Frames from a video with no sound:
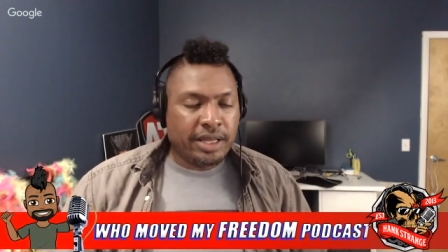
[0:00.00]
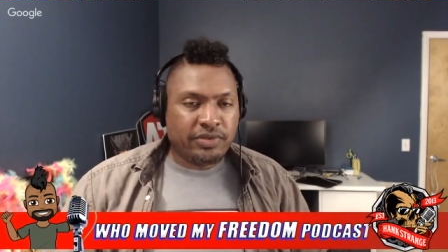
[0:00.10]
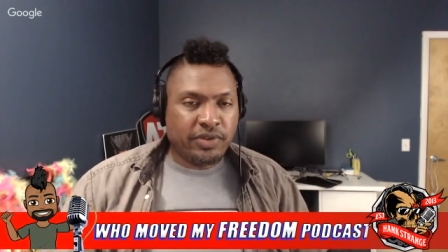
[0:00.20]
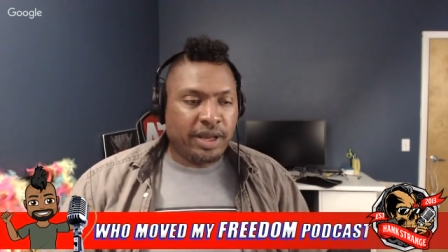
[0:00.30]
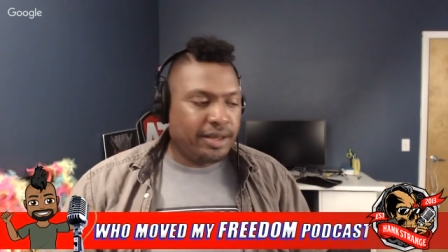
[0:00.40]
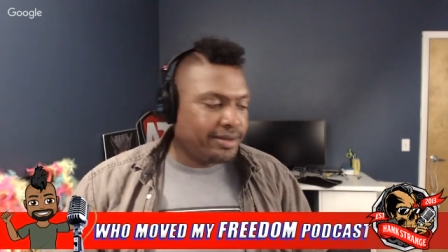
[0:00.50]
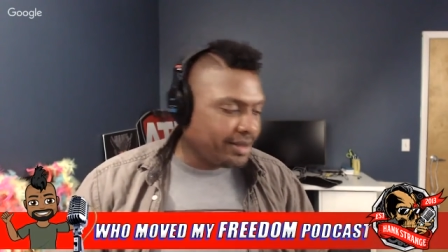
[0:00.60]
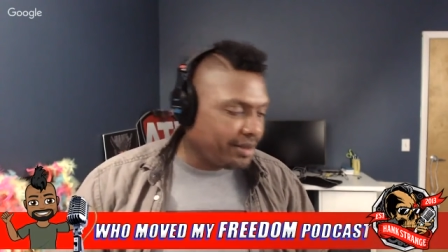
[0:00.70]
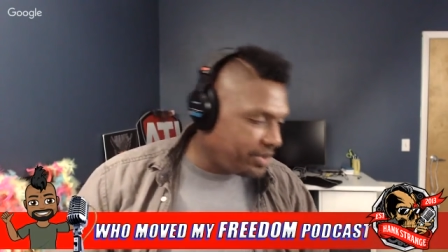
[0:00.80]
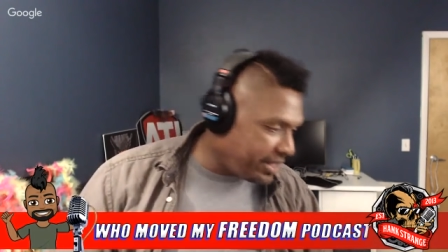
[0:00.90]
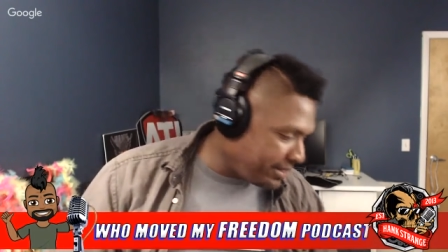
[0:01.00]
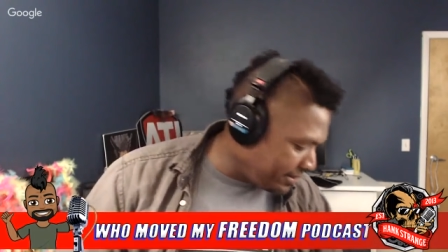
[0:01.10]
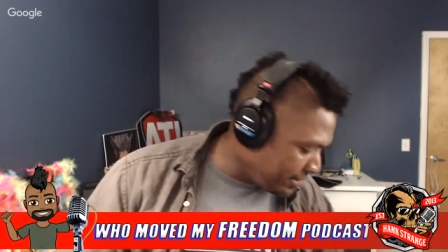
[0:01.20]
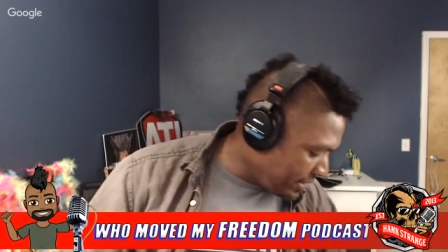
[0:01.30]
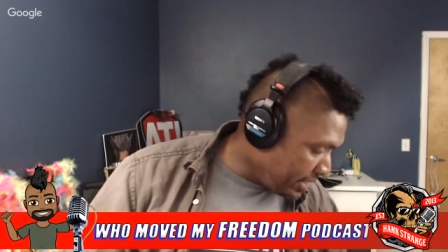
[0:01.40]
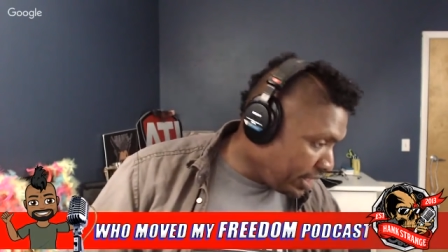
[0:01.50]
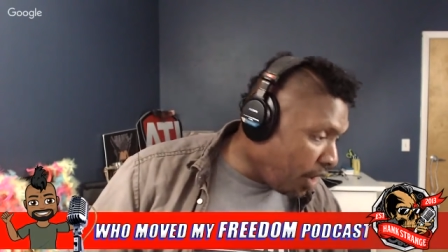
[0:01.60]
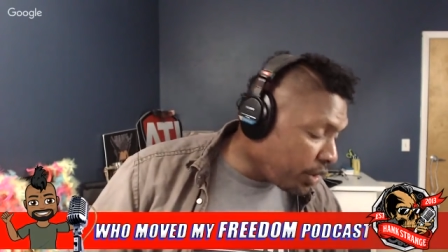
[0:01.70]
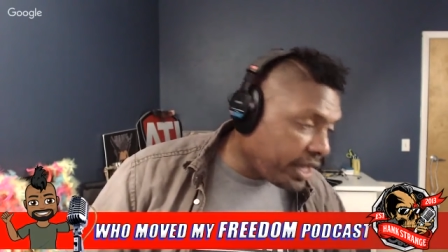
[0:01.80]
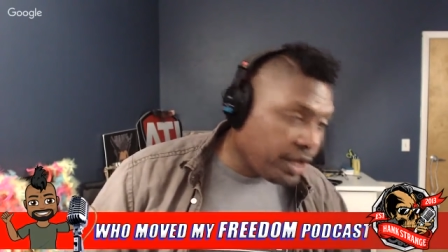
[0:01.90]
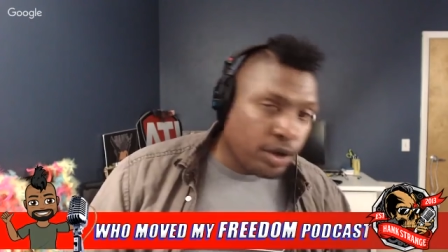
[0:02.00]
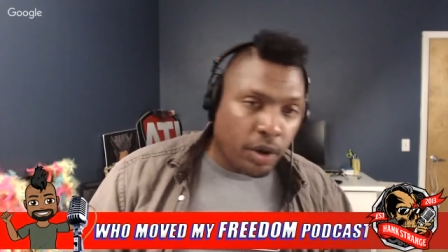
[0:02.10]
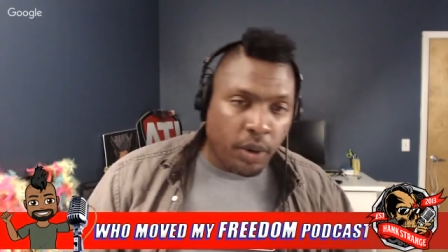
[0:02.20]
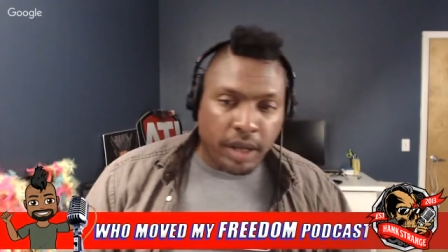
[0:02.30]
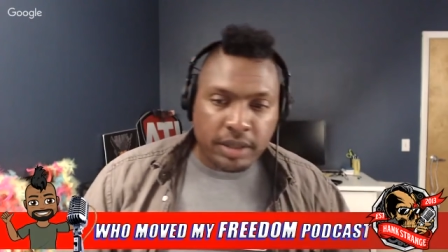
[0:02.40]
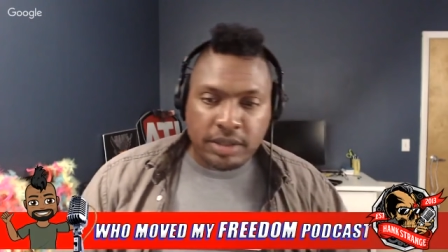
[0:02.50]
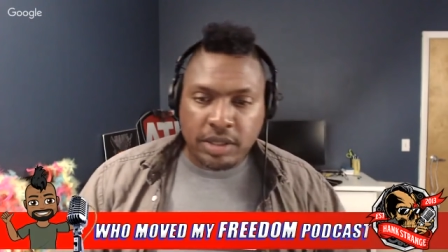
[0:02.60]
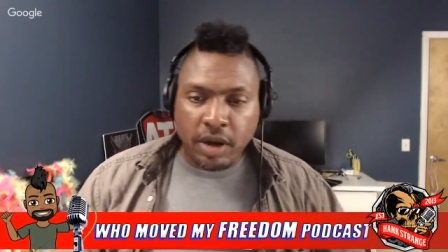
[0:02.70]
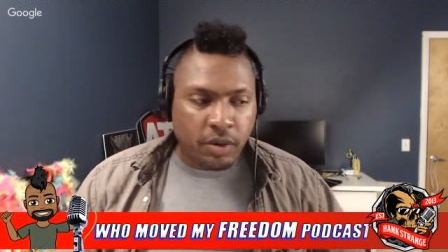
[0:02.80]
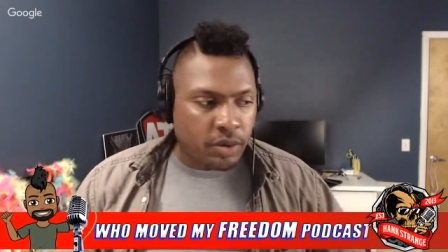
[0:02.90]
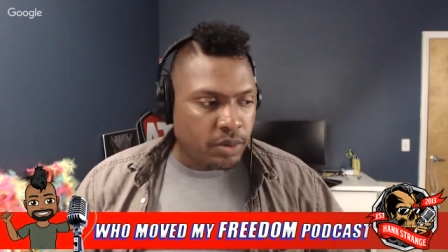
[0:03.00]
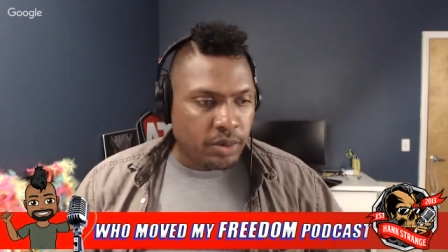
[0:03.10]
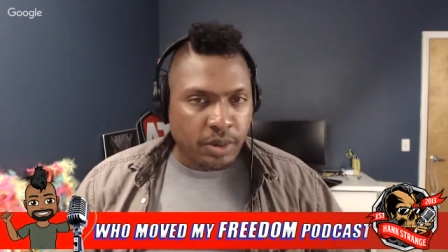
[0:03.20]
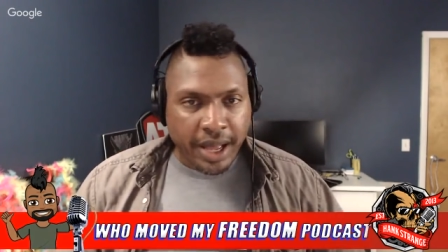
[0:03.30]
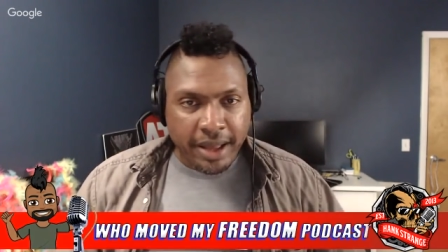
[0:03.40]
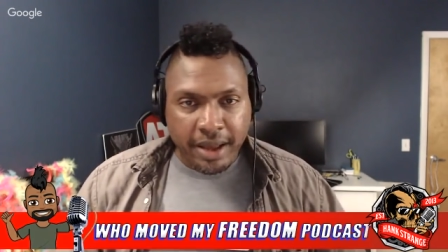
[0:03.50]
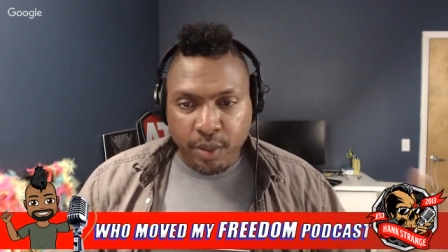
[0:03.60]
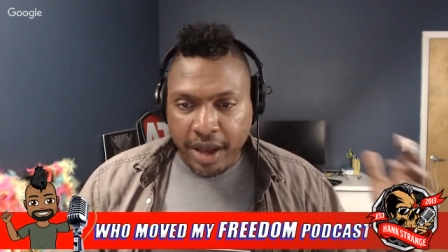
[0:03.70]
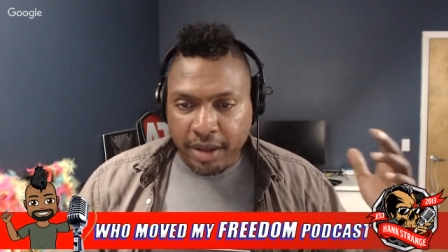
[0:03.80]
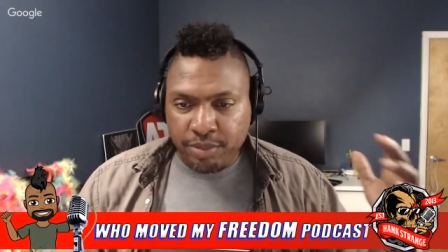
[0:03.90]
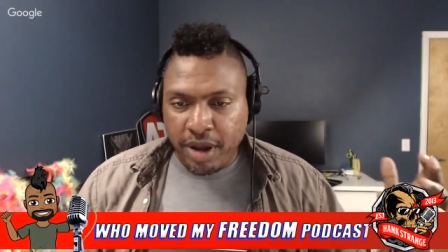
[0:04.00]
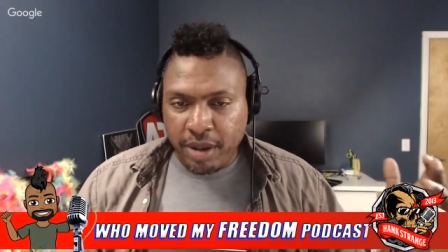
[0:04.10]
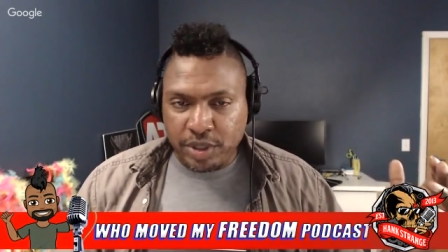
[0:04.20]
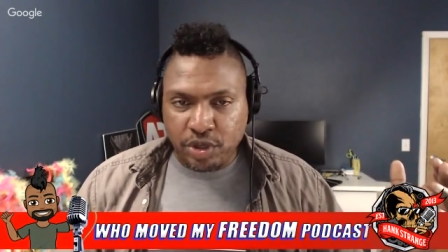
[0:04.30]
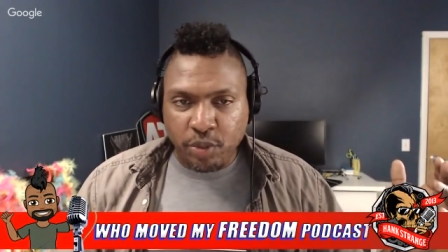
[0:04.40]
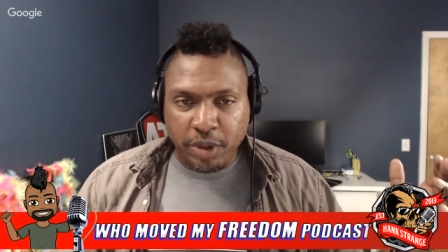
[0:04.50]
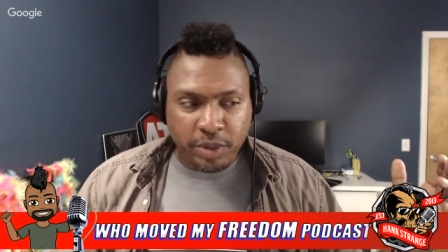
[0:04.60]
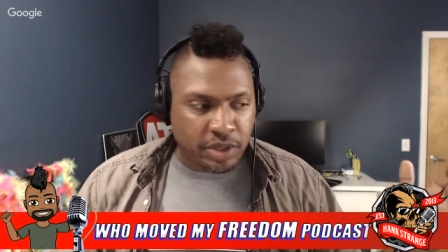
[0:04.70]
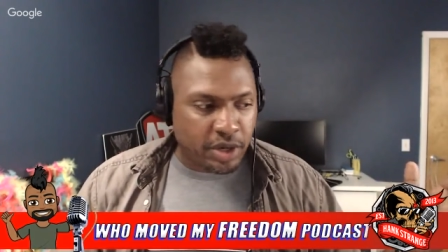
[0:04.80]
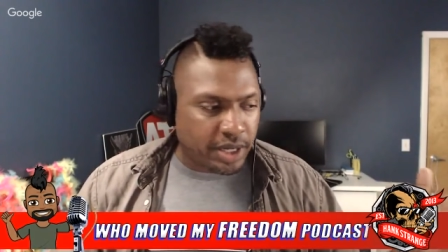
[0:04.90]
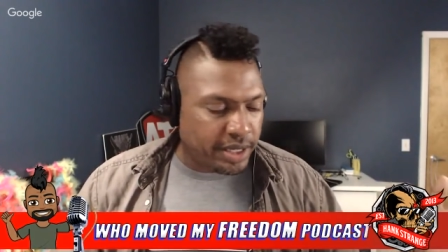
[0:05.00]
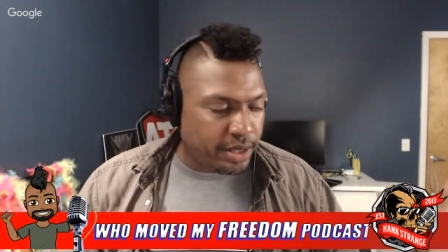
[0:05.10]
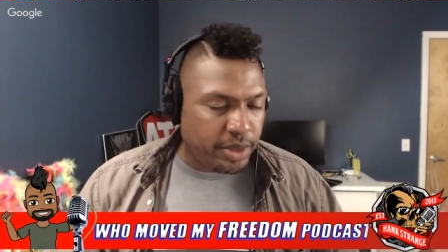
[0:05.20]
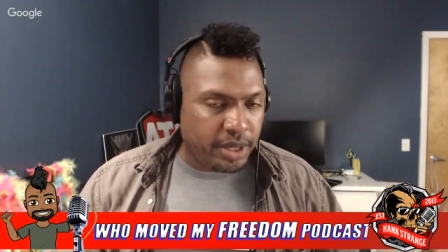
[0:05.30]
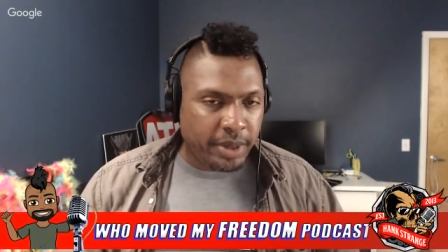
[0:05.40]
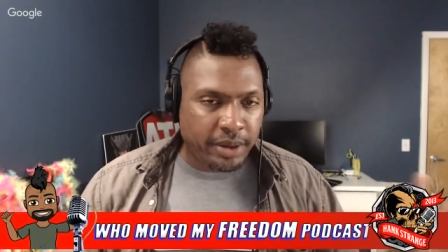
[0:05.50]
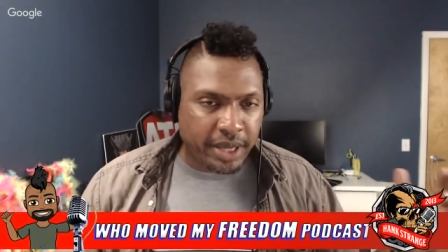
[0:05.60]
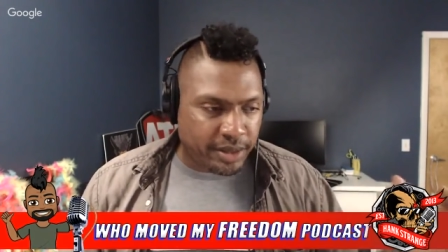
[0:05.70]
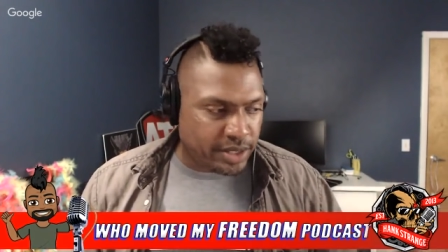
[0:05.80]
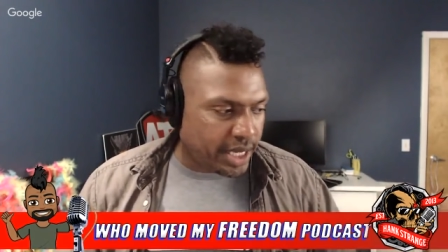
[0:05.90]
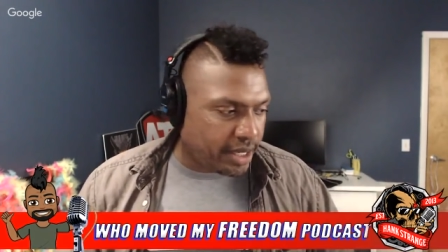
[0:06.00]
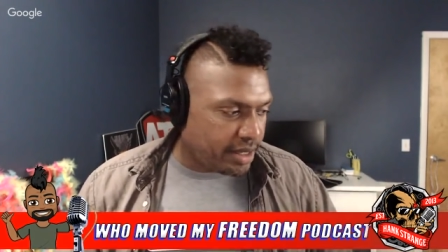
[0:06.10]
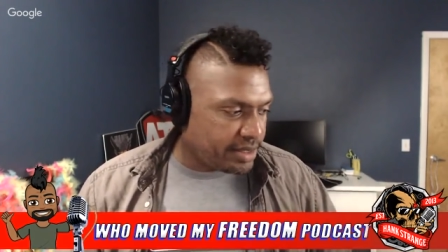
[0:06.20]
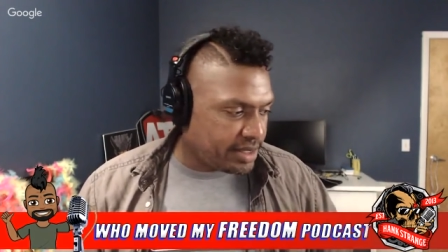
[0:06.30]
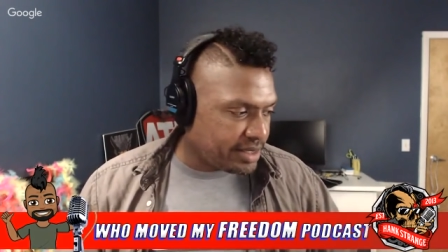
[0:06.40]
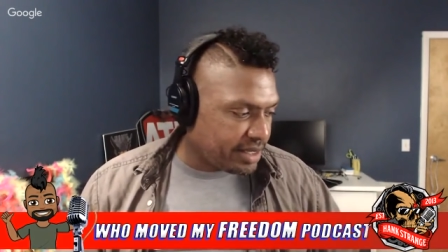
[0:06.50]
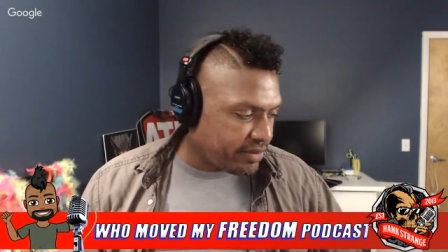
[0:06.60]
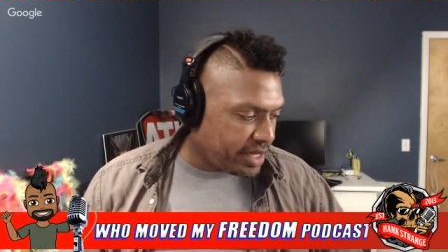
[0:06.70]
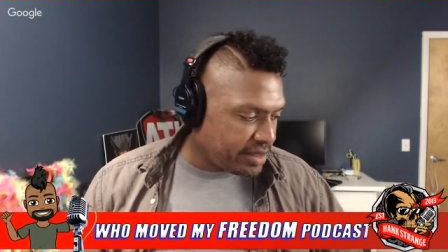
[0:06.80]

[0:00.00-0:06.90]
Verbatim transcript: find something. Okay, you know what? So I I promised you we would talk a little bit about KelTec guns since I've got